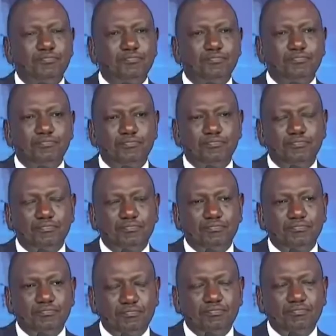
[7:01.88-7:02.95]

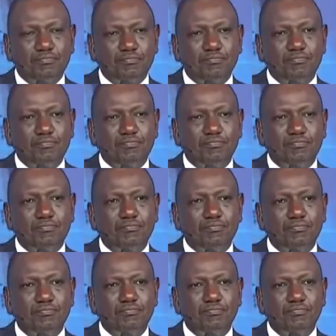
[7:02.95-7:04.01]

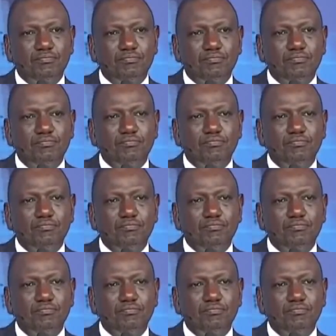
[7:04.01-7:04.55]
The person shown says nothing.